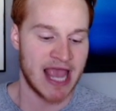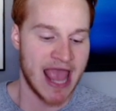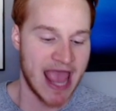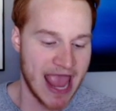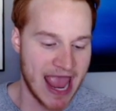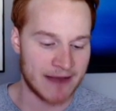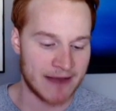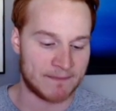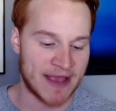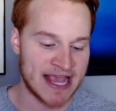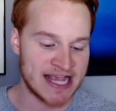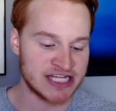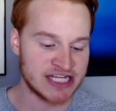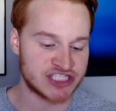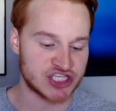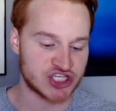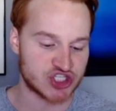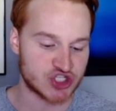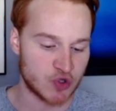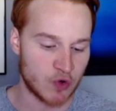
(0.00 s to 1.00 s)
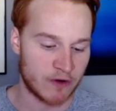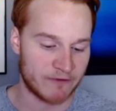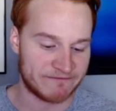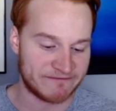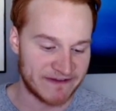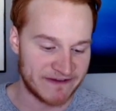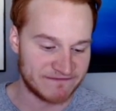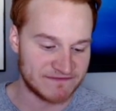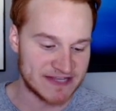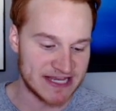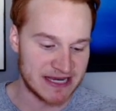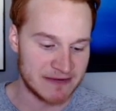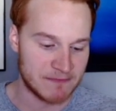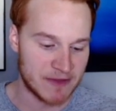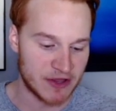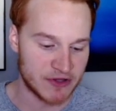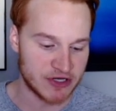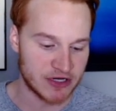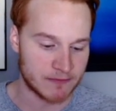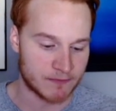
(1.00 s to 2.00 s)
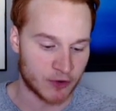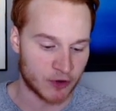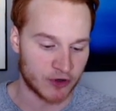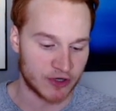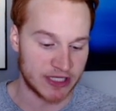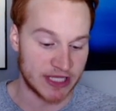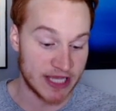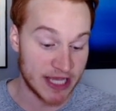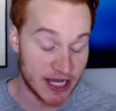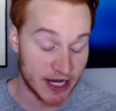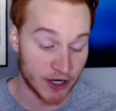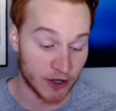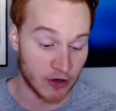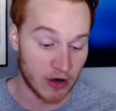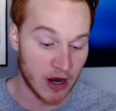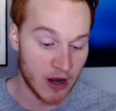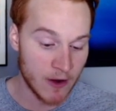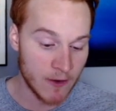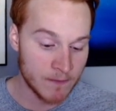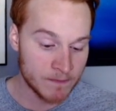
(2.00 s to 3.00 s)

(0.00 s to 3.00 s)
and pays the school $15 million per year.